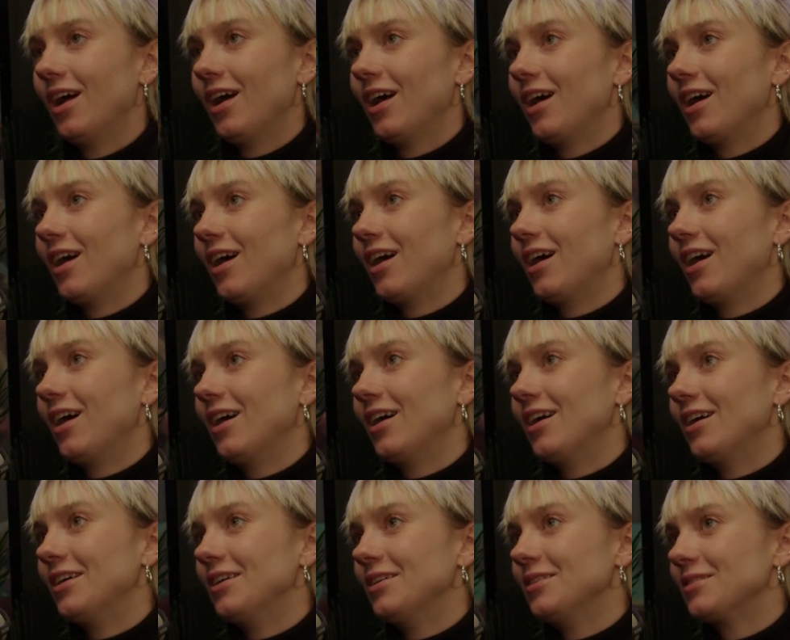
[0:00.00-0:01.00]

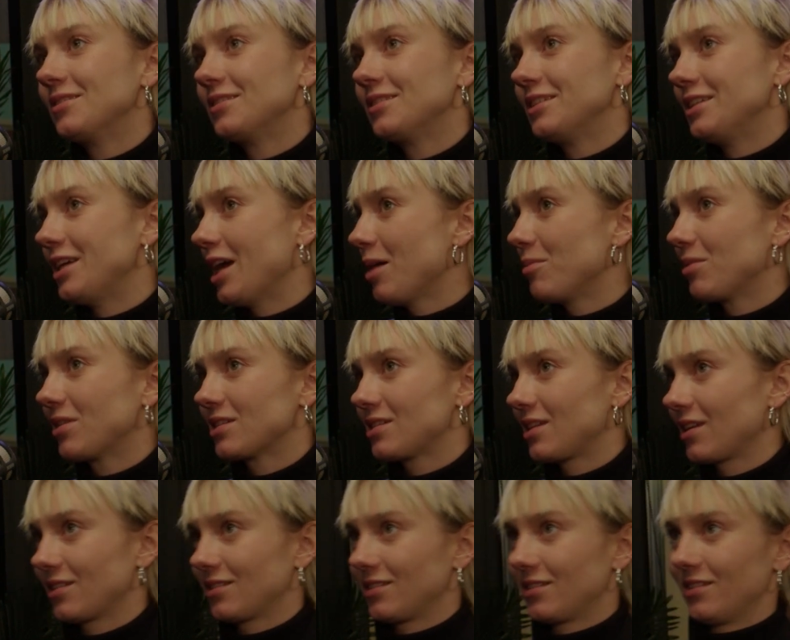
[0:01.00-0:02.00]
Because
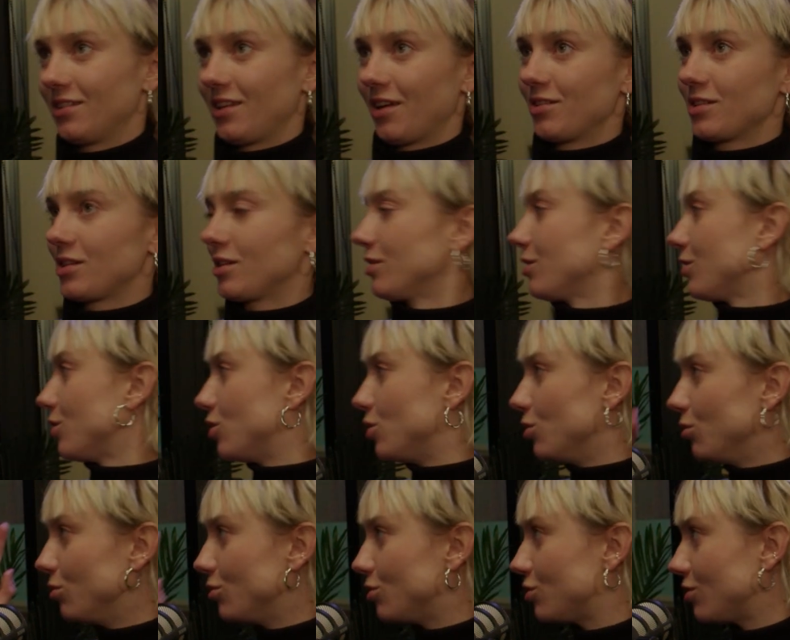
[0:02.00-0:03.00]
like there's a
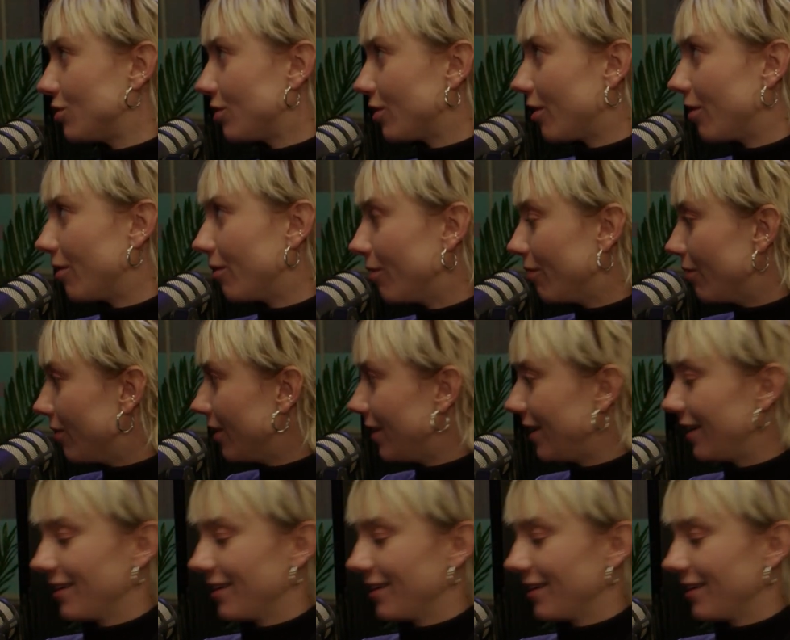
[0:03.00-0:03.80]
huge, you know,